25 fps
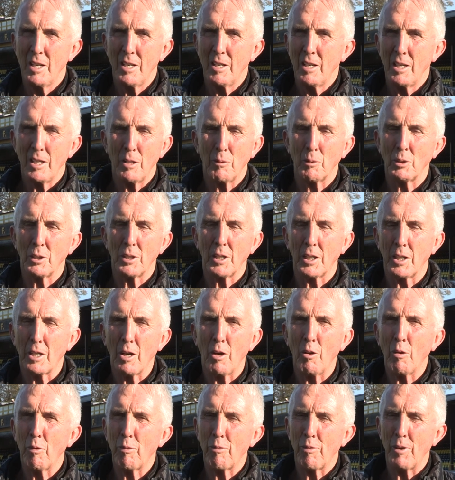The, the
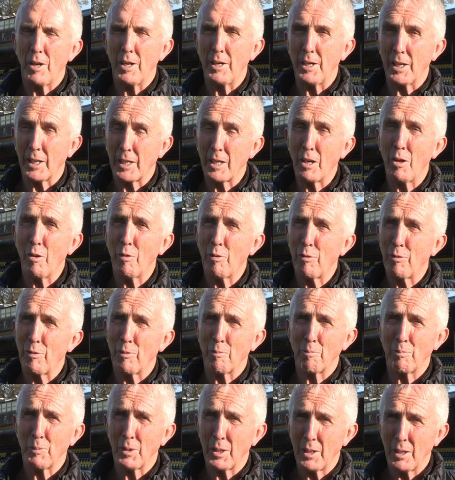golf and the golf
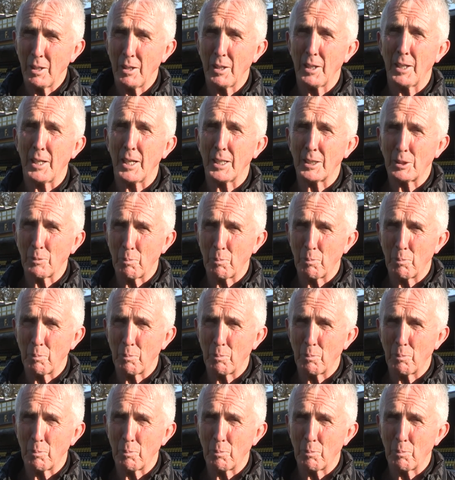gets